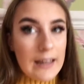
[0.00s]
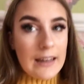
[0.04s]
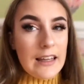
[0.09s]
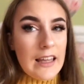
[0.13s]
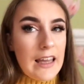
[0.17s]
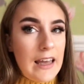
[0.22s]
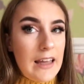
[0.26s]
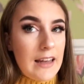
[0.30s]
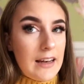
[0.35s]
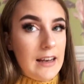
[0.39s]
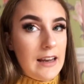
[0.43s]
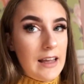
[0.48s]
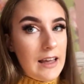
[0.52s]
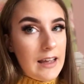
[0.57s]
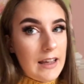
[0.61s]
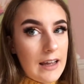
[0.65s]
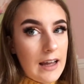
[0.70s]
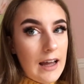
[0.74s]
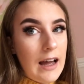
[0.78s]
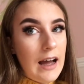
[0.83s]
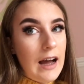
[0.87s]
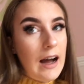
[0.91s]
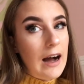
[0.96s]

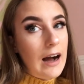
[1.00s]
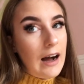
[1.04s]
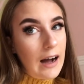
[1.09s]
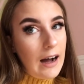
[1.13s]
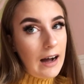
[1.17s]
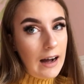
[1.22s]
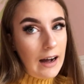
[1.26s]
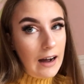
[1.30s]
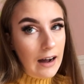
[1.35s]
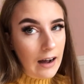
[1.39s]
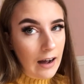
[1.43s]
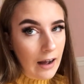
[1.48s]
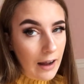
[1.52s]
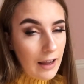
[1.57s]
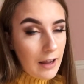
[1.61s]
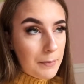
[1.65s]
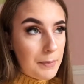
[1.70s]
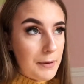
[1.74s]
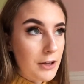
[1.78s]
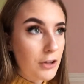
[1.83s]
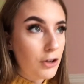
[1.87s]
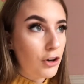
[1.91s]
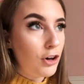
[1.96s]
Lately, I
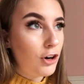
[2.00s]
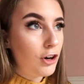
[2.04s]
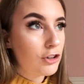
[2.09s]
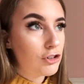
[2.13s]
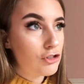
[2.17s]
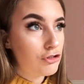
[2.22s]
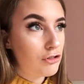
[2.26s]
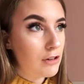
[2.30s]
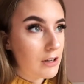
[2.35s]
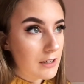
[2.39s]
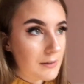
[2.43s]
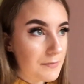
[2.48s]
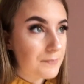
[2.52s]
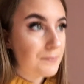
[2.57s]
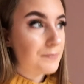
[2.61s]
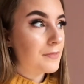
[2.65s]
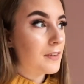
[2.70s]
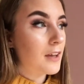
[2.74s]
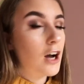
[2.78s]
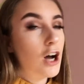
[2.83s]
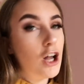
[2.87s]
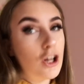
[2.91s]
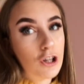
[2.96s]
have been ordering
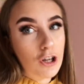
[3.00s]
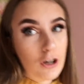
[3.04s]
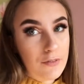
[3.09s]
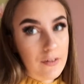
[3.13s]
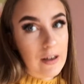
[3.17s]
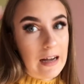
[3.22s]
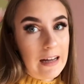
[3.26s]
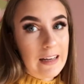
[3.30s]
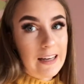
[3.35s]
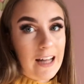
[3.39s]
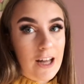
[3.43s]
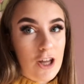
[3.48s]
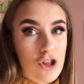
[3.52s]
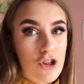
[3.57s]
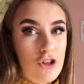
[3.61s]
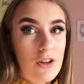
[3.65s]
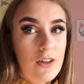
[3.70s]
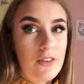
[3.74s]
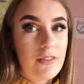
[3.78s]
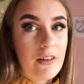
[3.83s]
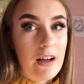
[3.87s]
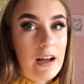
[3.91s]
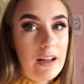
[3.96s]
a lot of
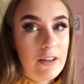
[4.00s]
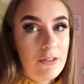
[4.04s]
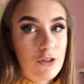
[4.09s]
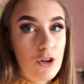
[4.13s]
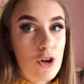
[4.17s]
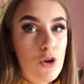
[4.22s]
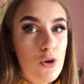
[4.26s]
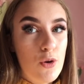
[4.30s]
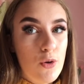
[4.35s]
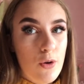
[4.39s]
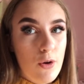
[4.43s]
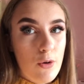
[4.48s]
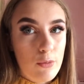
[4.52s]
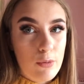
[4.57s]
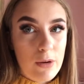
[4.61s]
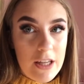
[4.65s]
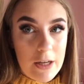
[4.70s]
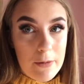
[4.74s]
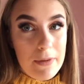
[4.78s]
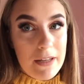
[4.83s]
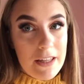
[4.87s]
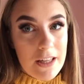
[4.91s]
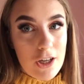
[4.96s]
eyelashes and
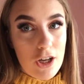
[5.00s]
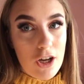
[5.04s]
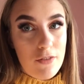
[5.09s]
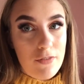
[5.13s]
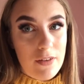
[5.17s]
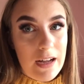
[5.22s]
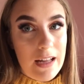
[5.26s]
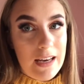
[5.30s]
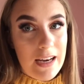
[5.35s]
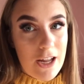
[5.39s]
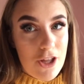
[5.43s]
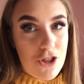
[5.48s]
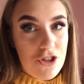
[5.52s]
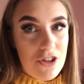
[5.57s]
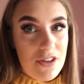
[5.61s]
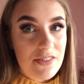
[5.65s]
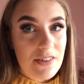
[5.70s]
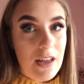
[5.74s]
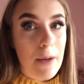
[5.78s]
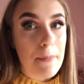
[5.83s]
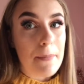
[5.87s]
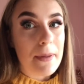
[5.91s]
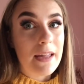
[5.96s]
when I mean a lot of
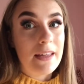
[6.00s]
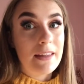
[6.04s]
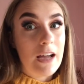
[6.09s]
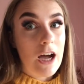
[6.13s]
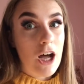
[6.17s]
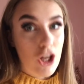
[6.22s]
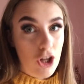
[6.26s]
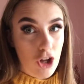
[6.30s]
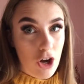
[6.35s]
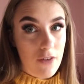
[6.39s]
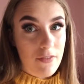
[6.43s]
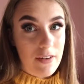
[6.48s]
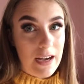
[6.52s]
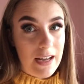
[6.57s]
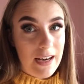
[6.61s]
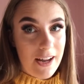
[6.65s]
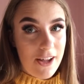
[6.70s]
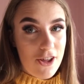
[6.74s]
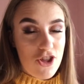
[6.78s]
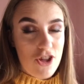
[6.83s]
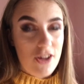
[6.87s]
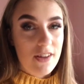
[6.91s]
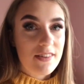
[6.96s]
eyelashes, I mean a lot of
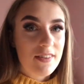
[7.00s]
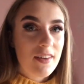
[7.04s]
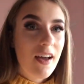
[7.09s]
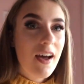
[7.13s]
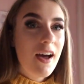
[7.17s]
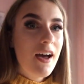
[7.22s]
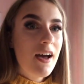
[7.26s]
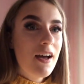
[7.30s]
eyelashes.